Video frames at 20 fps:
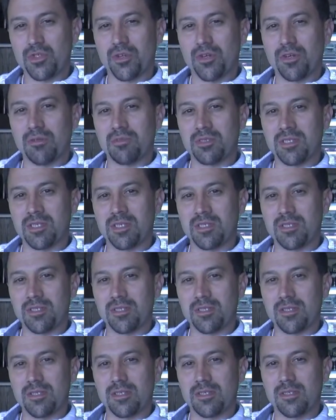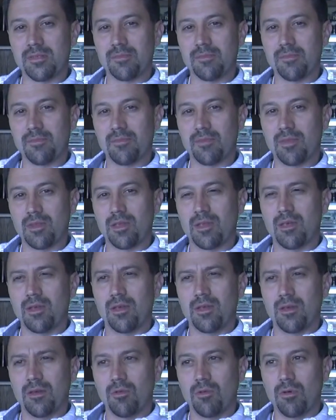circumstances,
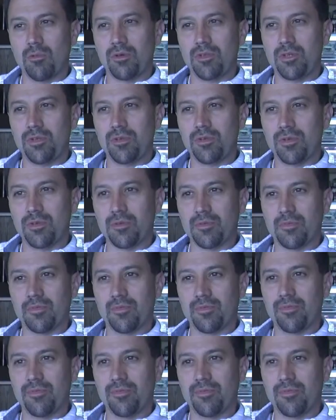what will you do?